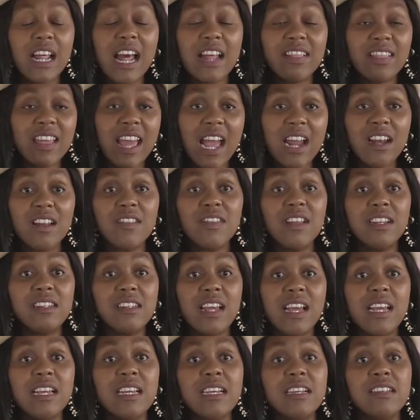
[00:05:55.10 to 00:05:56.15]
At the end of the
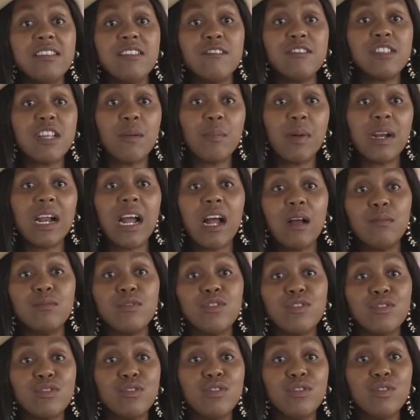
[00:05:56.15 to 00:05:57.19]
day is if someone comes
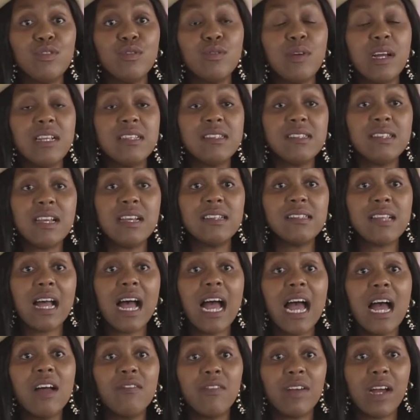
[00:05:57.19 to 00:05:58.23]
to you and says,
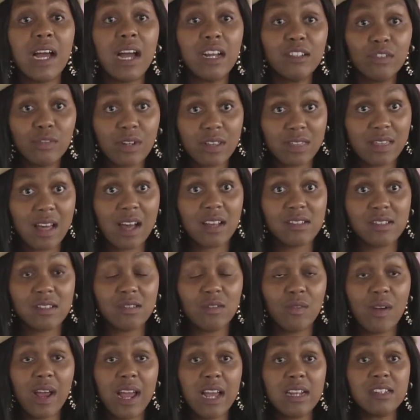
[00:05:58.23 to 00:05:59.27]
I have
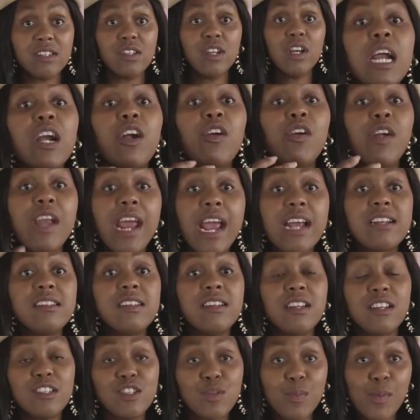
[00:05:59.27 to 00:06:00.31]
100,000 Rand, create
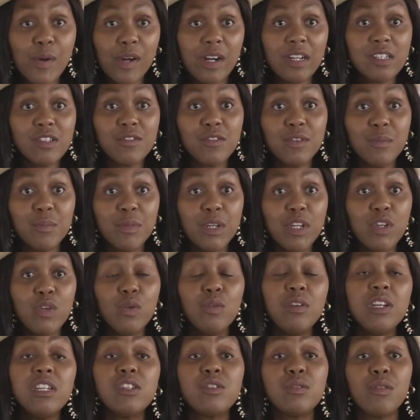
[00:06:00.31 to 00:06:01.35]
an experience for me.
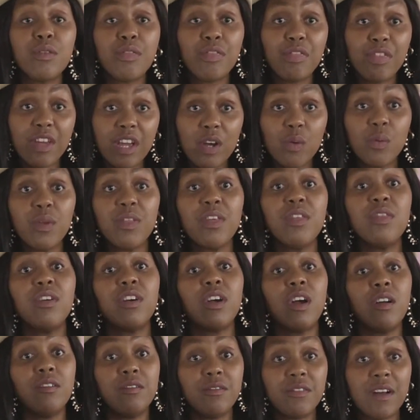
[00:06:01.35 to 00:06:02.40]
You need to think within the
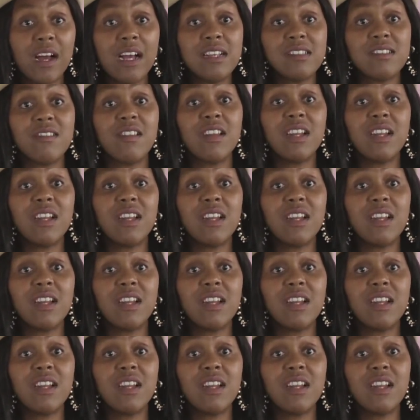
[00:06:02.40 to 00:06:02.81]
confines of the